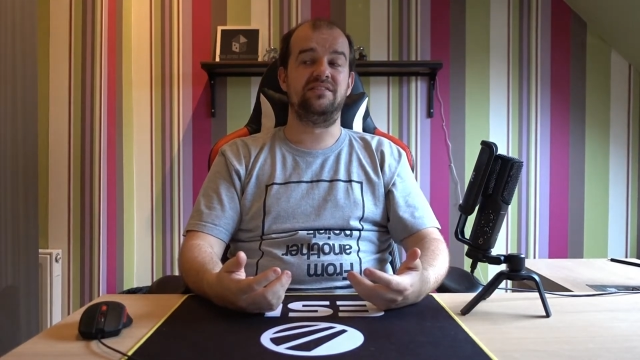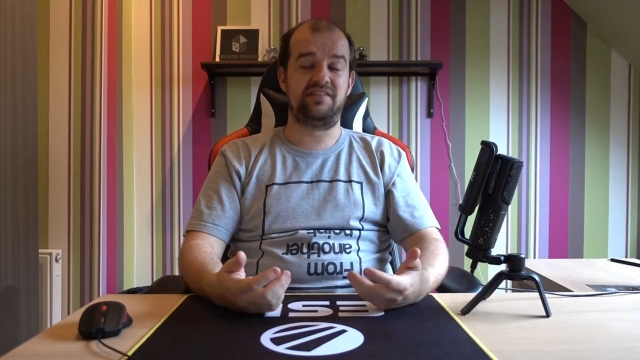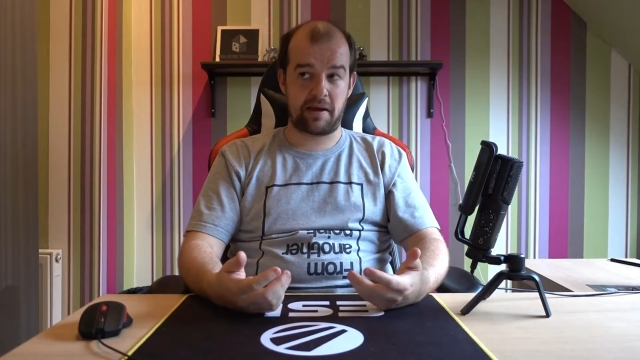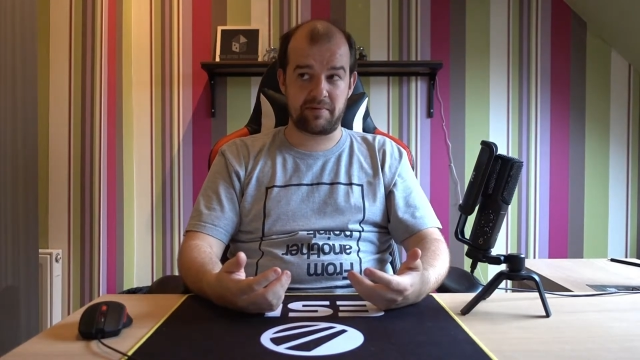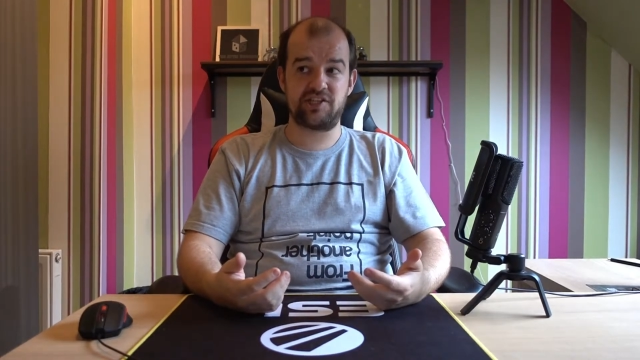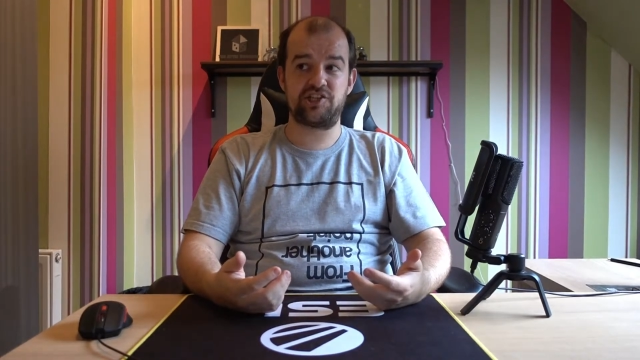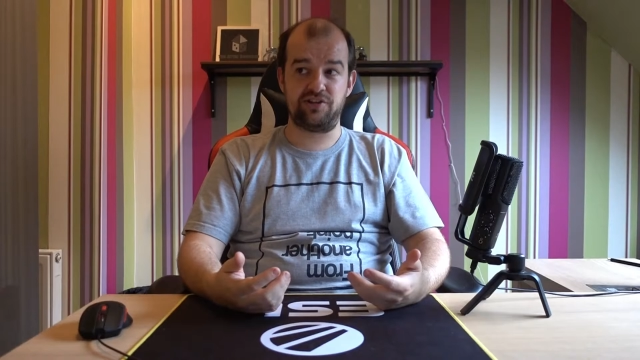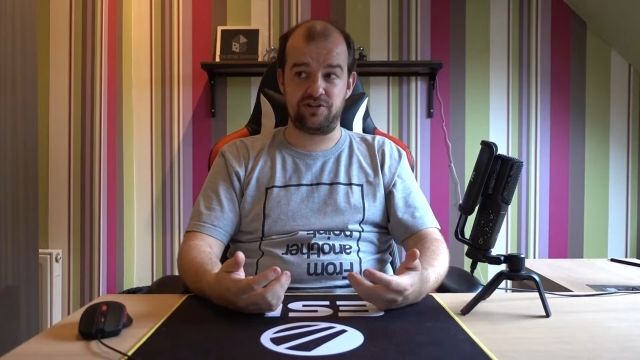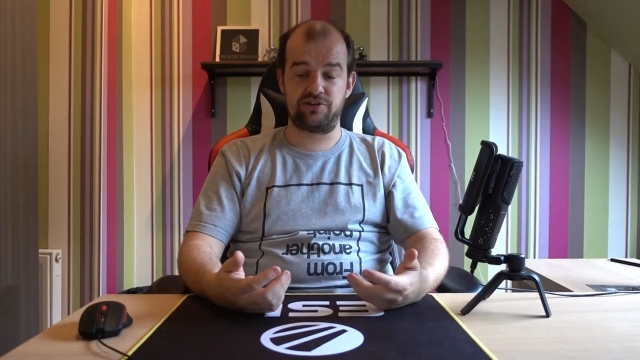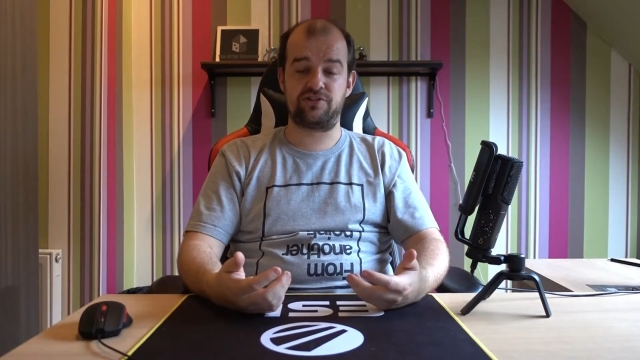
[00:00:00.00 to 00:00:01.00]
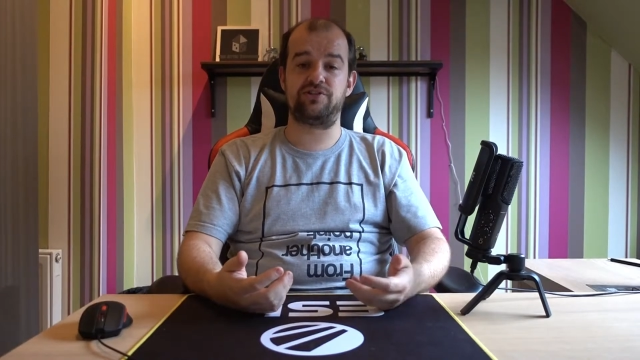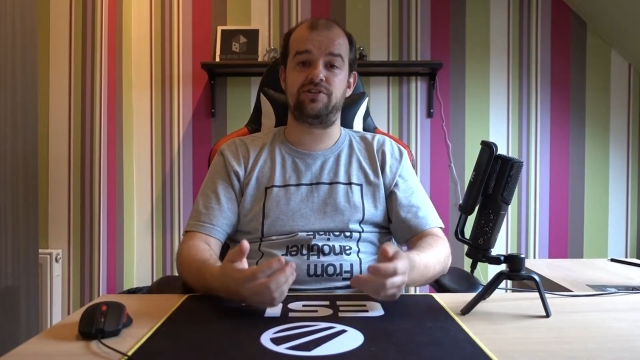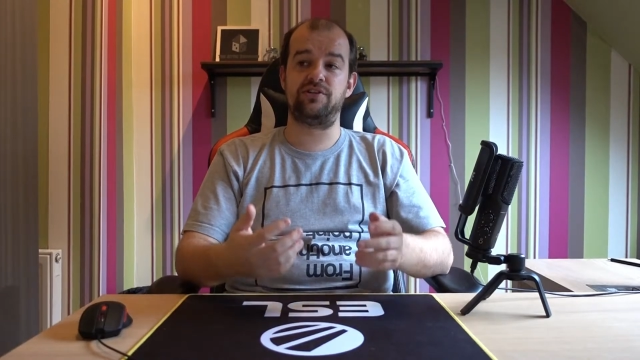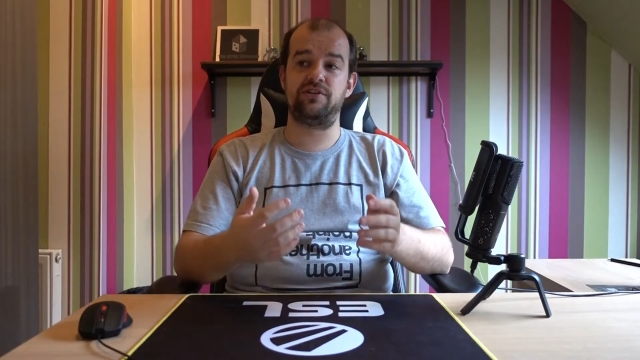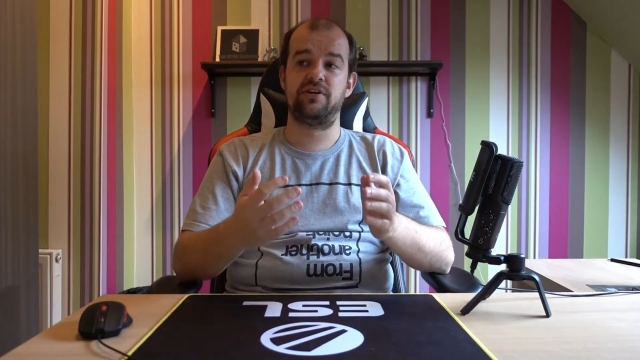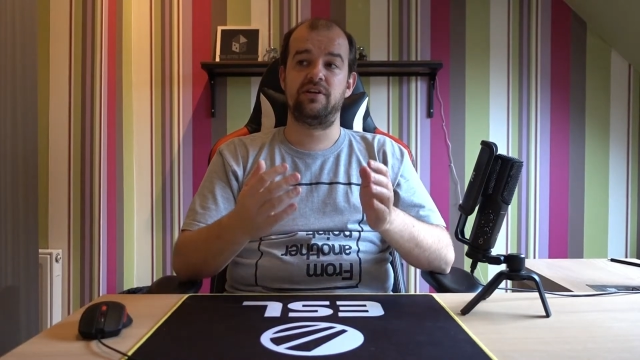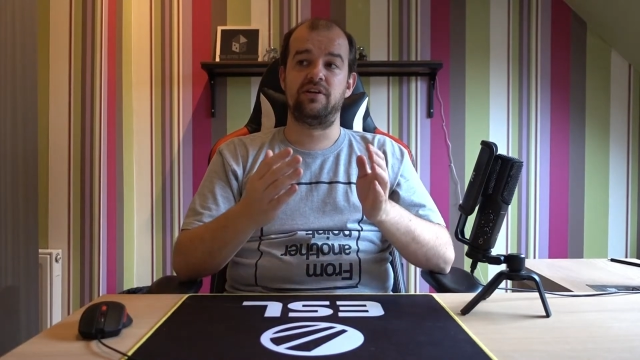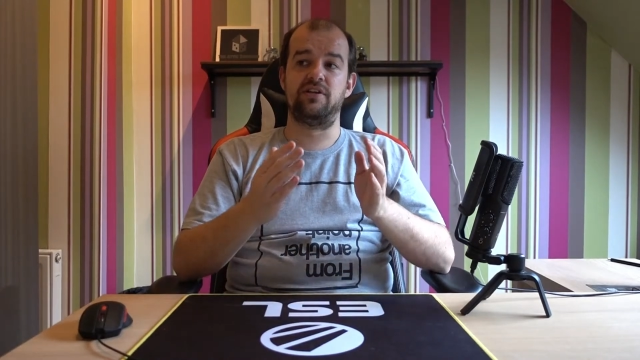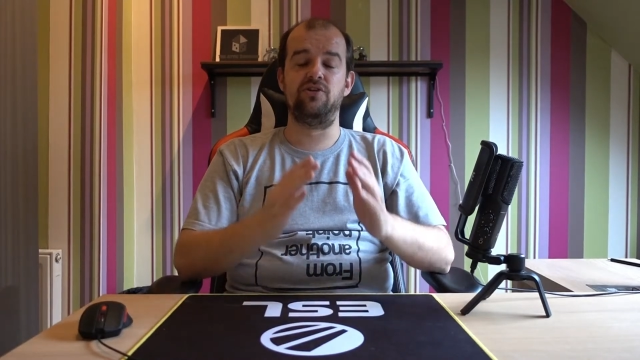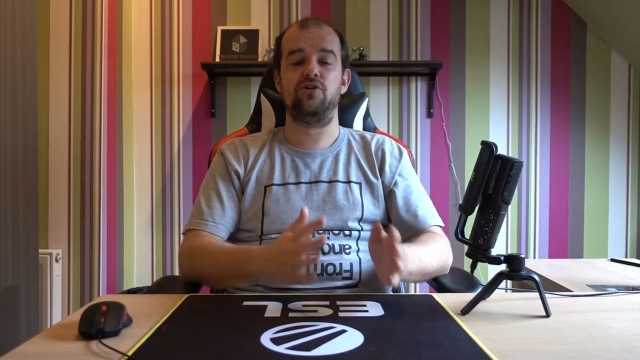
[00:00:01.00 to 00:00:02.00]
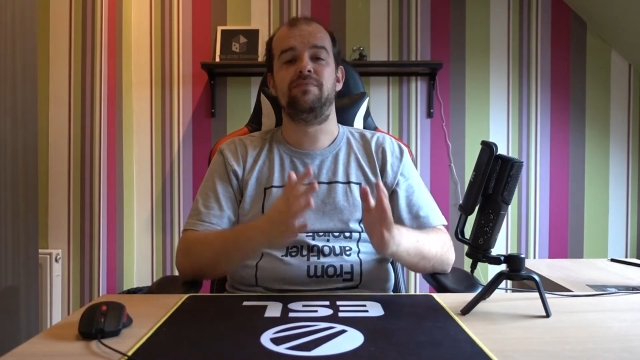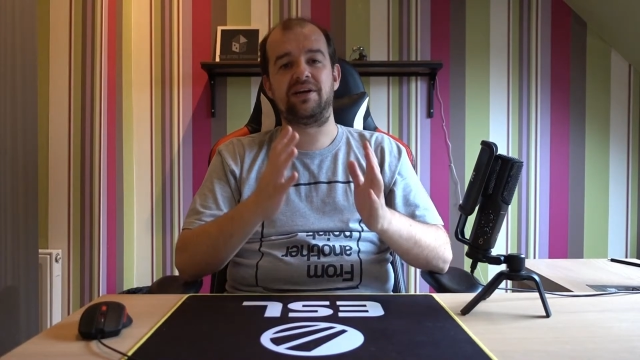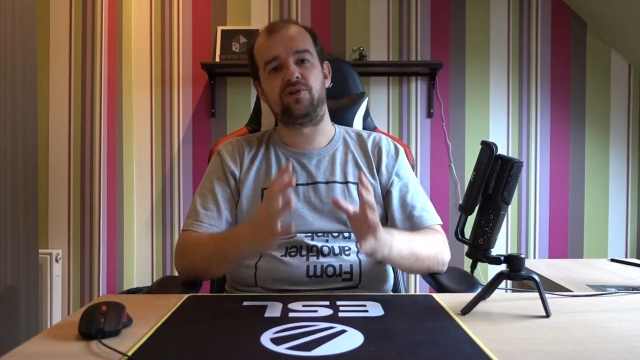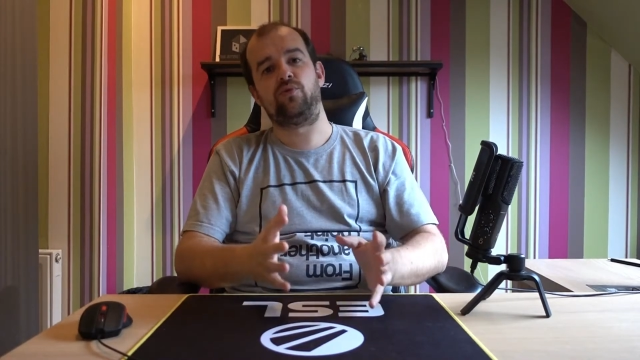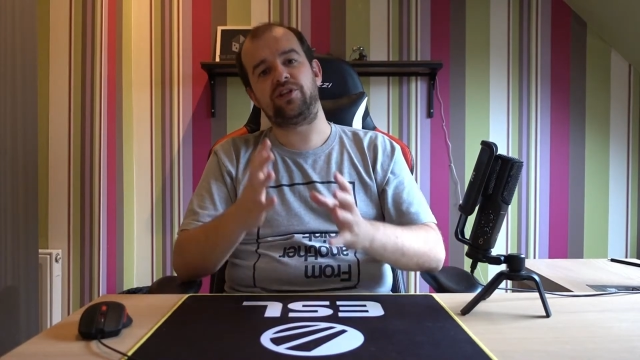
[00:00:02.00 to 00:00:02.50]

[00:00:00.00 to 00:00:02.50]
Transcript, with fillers: damage in your turn no matter